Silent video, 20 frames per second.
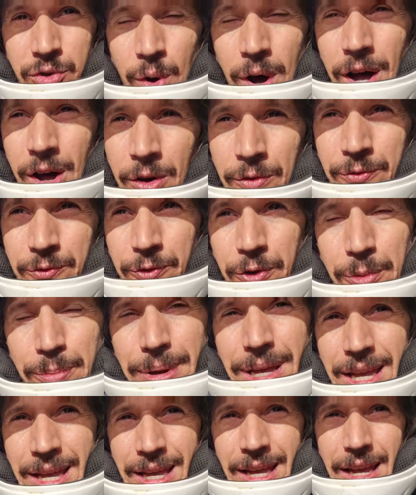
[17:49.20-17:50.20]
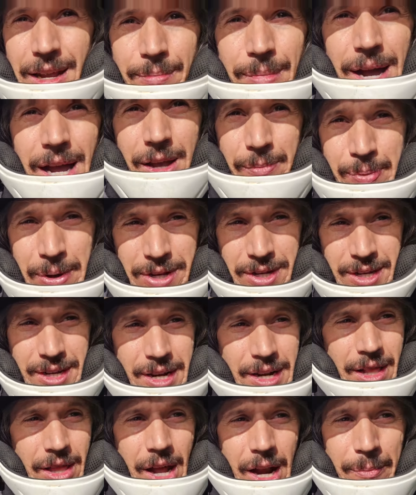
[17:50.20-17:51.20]
twelve, for me, in my opinion,
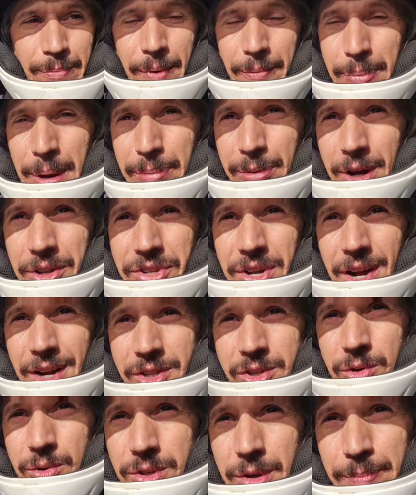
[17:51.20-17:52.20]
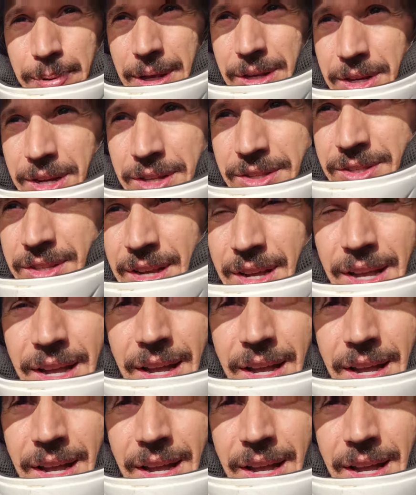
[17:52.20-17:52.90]
and a lot of people I talk to's opinions,